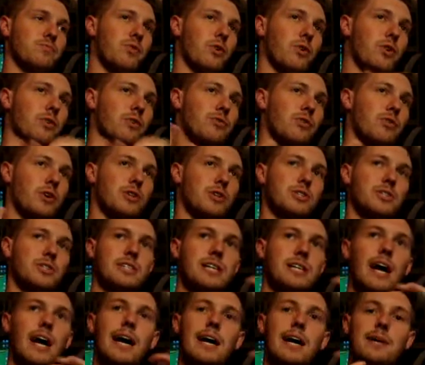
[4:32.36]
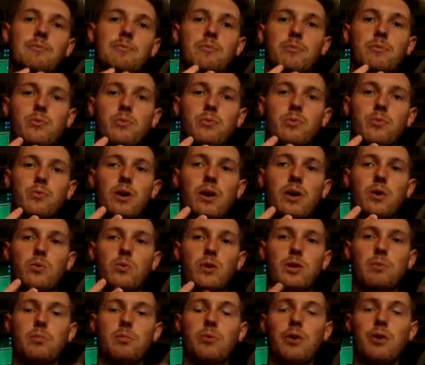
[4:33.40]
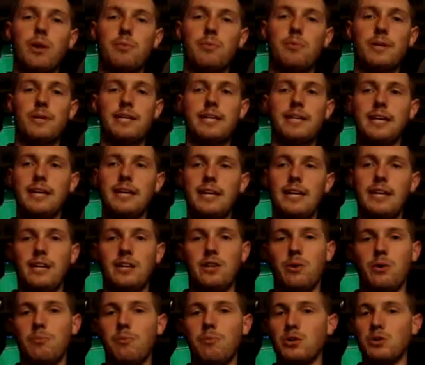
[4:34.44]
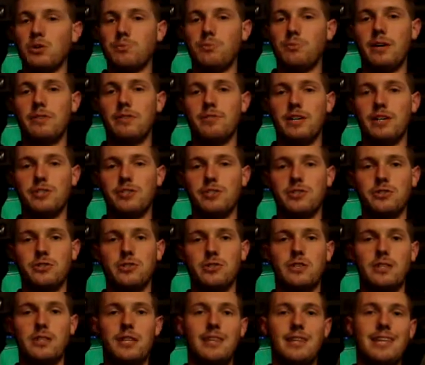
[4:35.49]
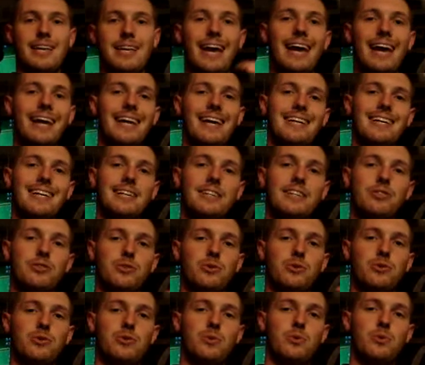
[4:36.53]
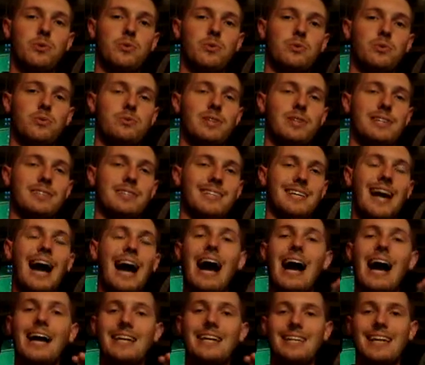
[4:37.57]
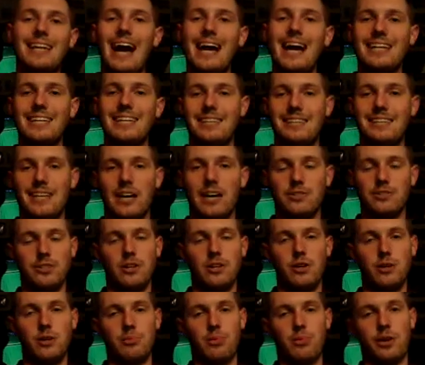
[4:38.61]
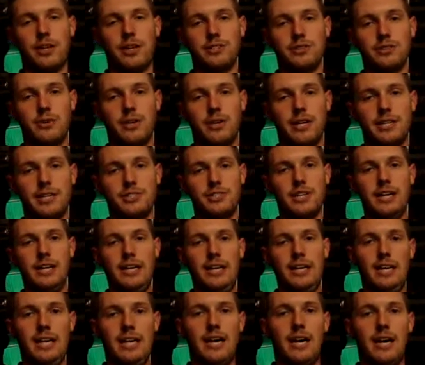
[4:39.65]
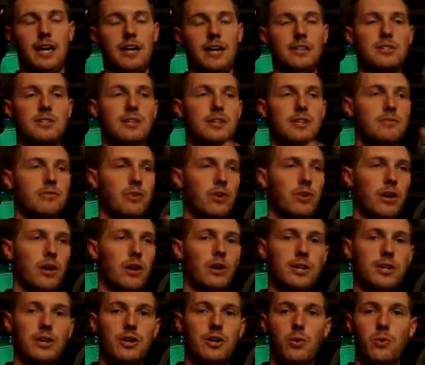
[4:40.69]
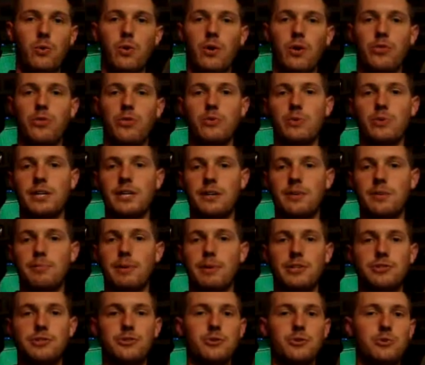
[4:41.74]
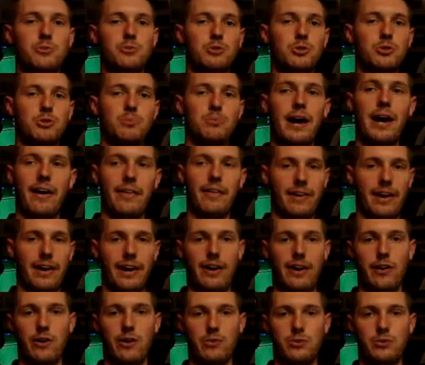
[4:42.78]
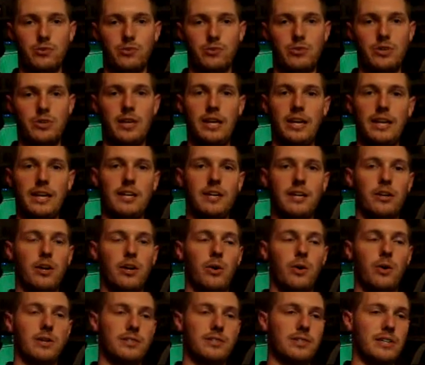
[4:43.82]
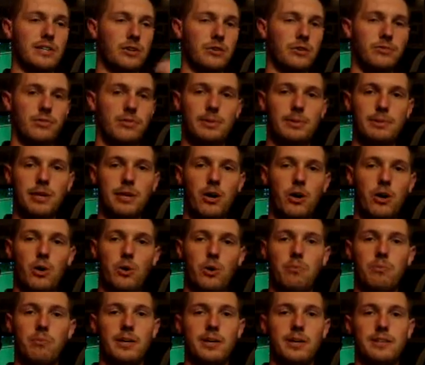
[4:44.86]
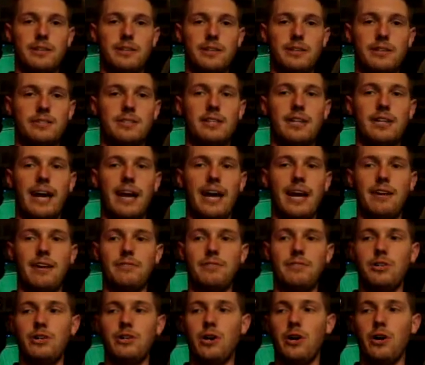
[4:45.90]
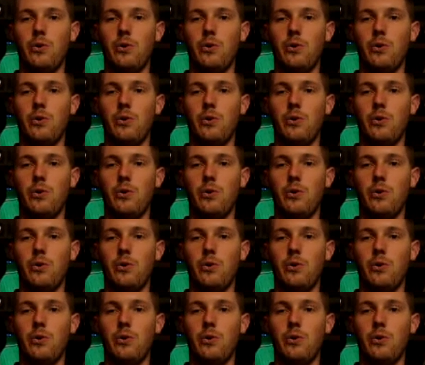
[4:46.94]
For a first-time rental property, most of my investors look in the $80,000 to, let's say, high $90,000 price range, looking for a 3-bedroom, 2-bath house, a single-family home that is going to have,